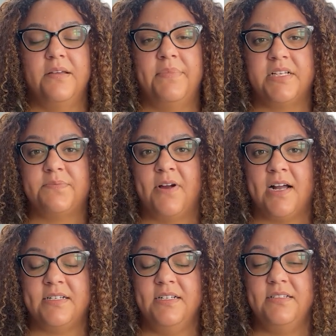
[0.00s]
Best
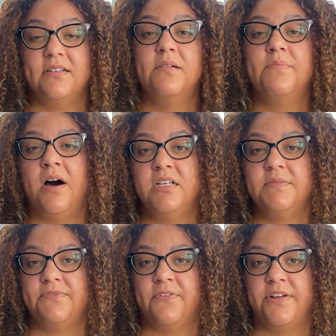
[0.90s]
practice? Pause
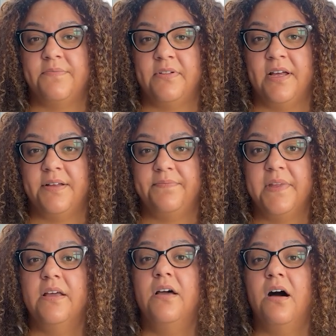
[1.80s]
before you play.
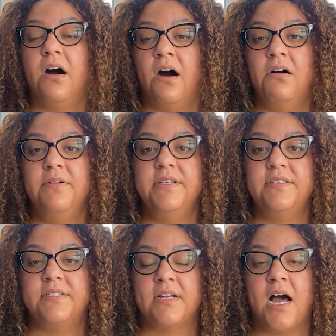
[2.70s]
Always
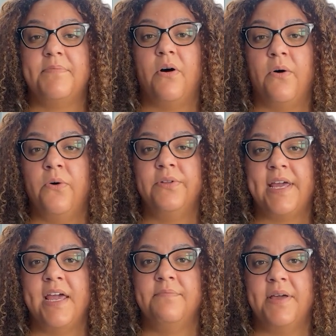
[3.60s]
stop old
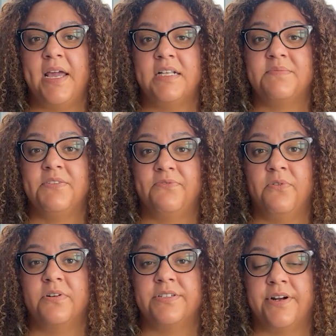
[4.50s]
campaigns
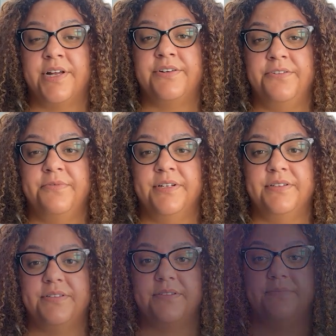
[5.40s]
before starting new ones.